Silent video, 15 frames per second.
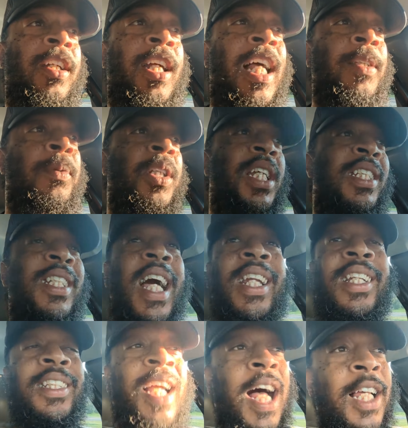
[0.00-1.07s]
gospel. That's not
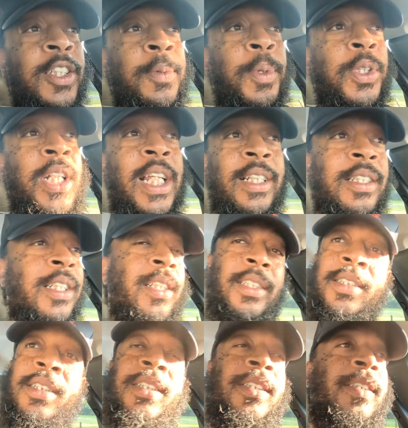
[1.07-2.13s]
a gospel. They
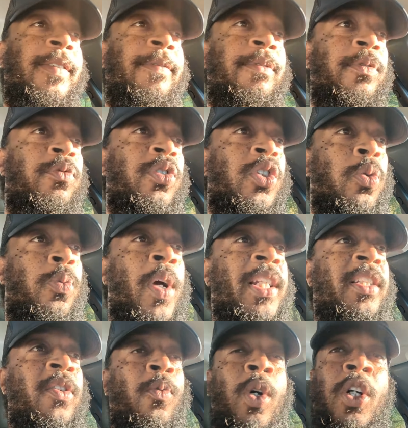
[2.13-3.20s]

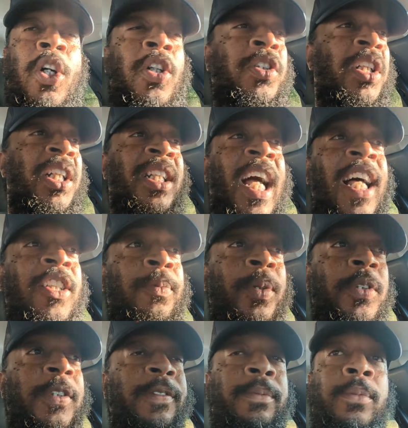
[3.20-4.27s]
switch the words to the
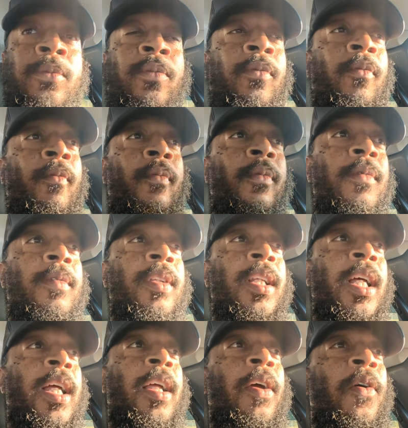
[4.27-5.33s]
gospel.
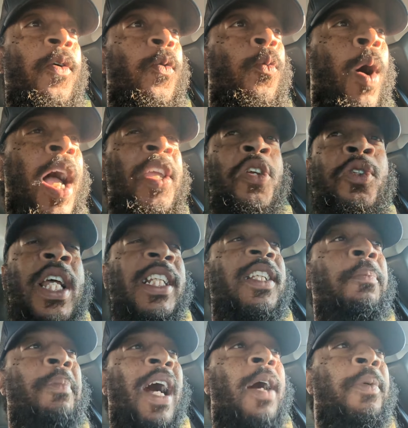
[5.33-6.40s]
Why do you think
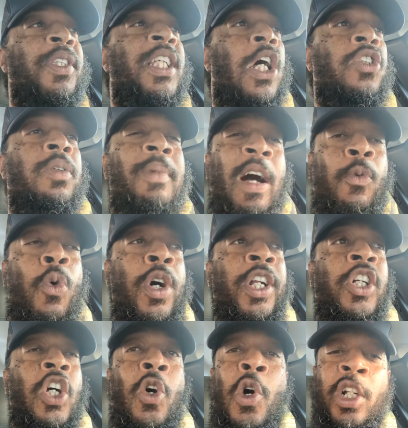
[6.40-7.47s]
the Bible talks about one
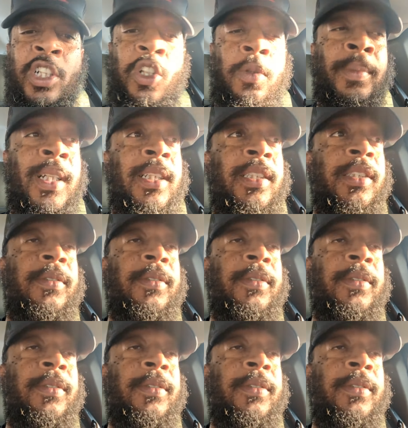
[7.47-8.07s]
accord so much?